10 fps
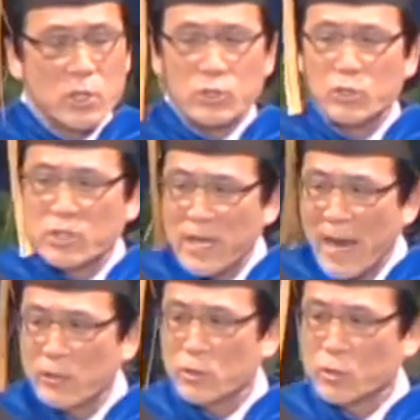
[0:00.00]
to
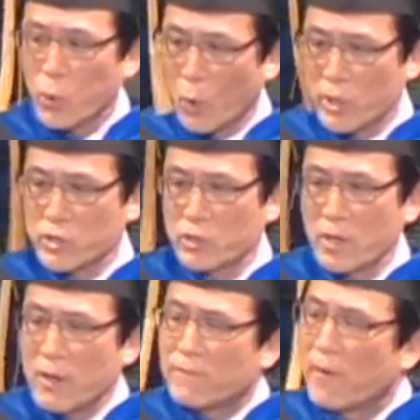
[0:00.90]
take the torch
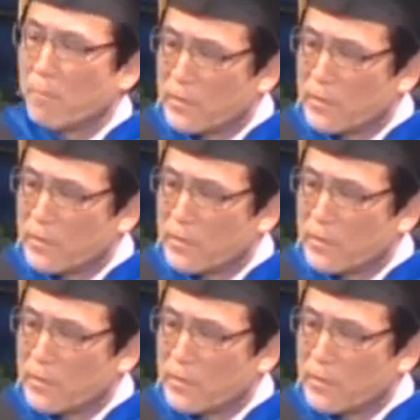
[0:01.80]
from